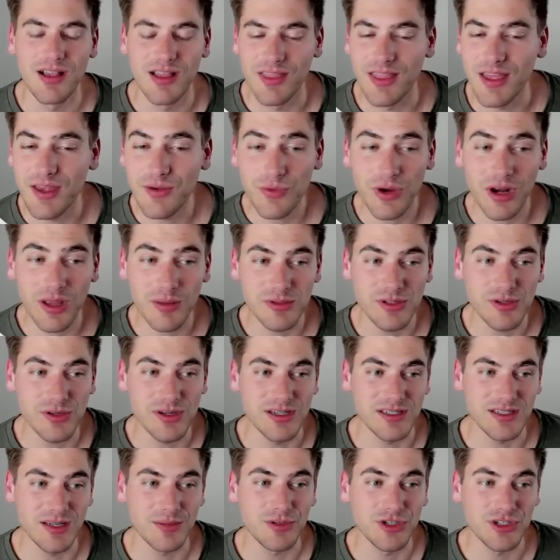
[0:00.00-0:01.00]
Then what I'm doing
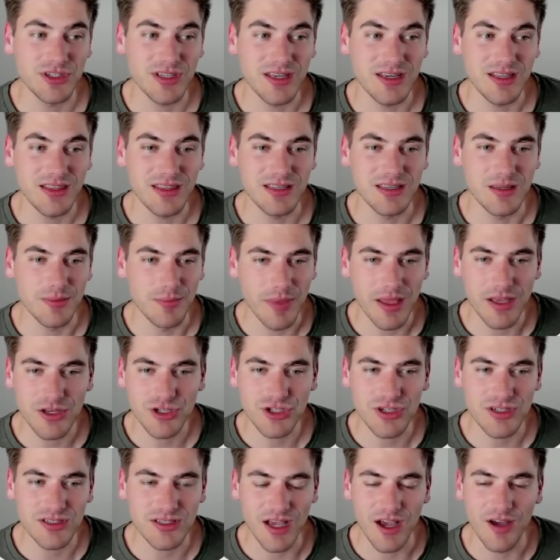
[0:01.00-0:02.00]
is I'm just getting the
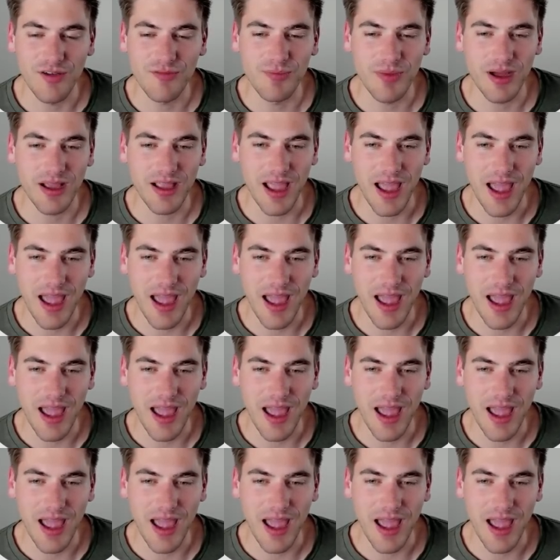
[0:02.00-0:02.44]
dimensions of my